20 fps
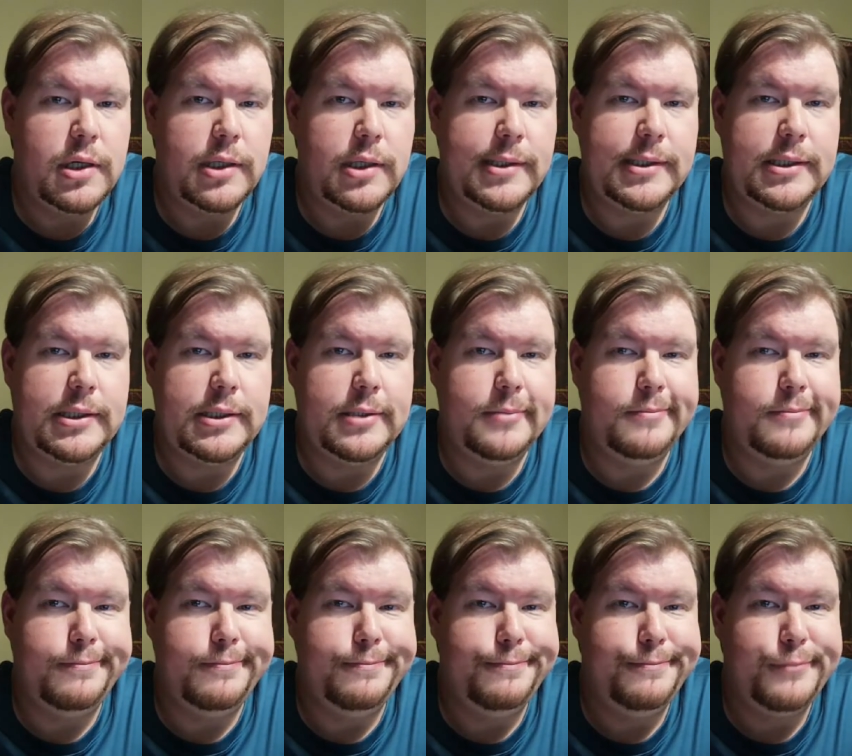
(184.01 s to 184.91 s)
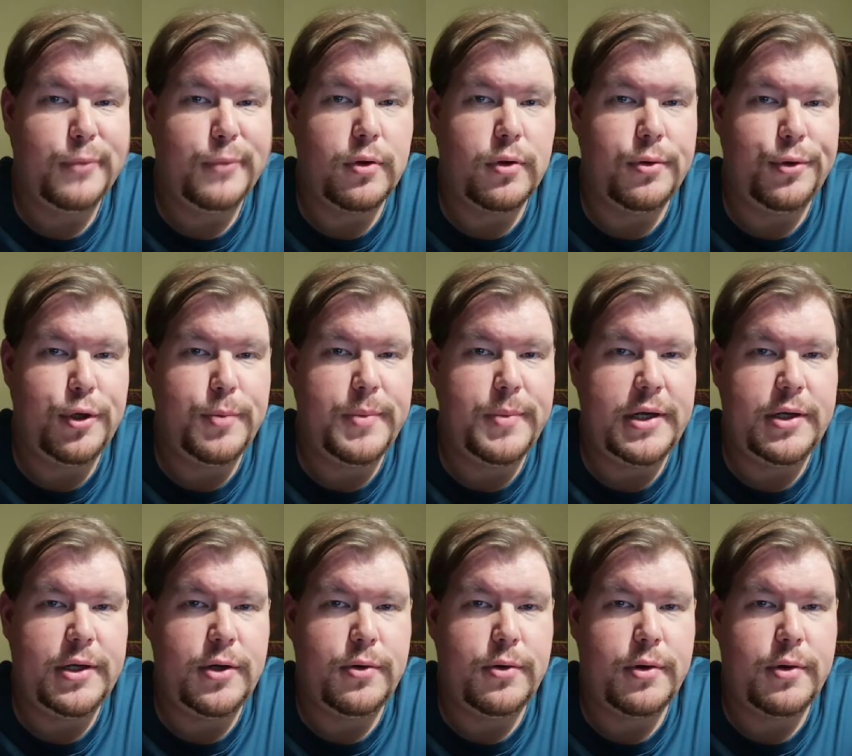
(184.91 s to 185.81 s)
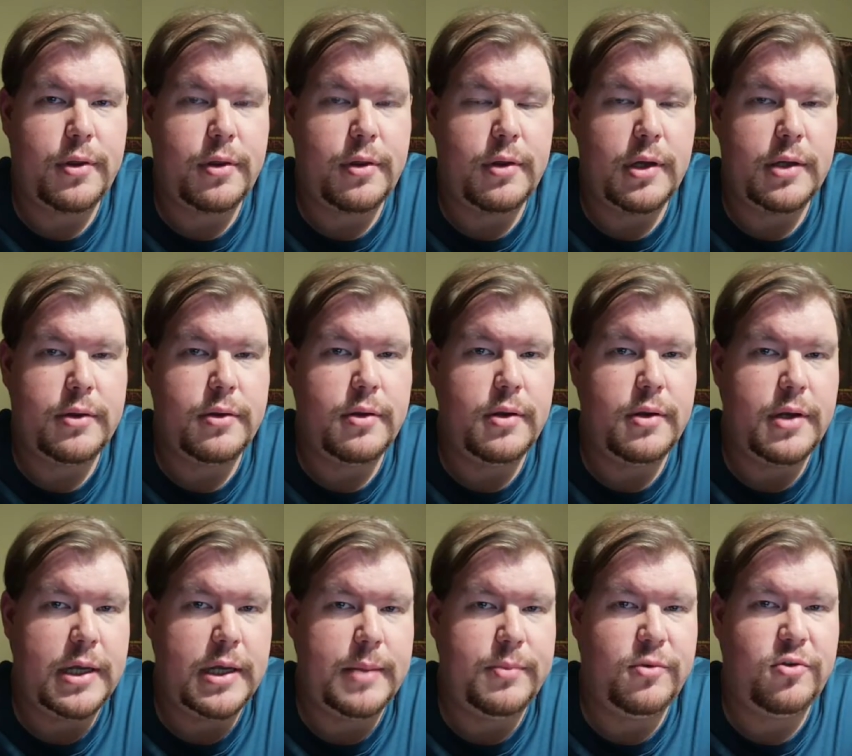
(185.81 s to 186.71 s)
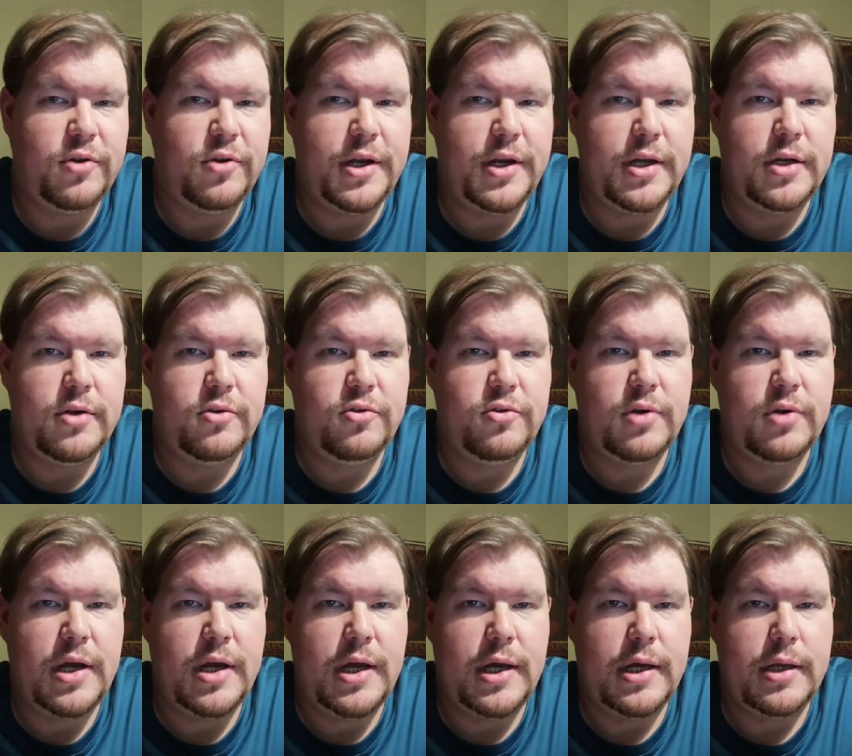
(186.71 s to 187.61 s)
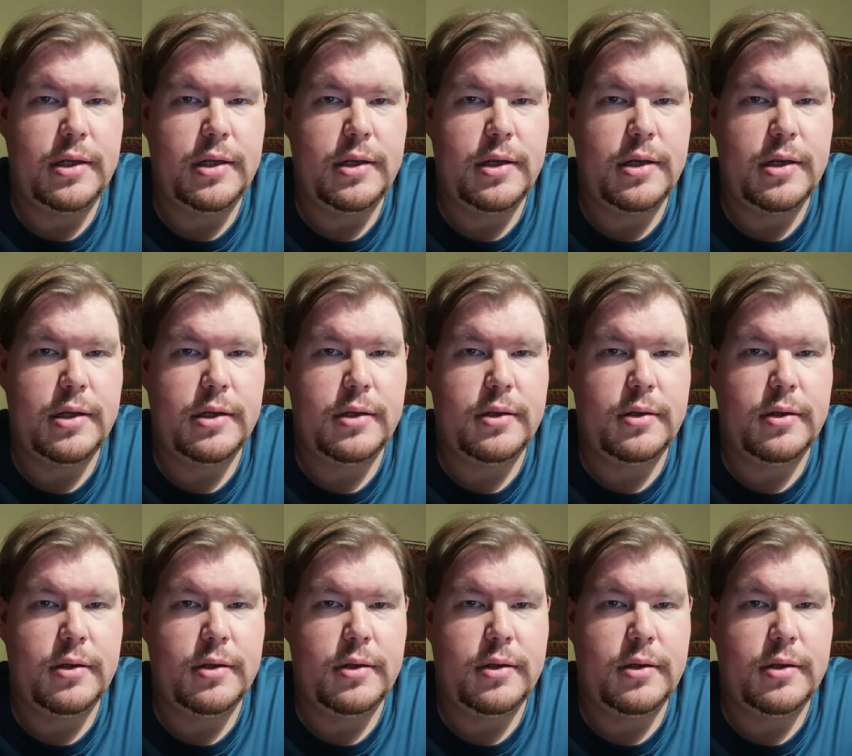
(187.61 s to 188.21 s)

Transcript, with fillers: Um, so you may notice like the name change and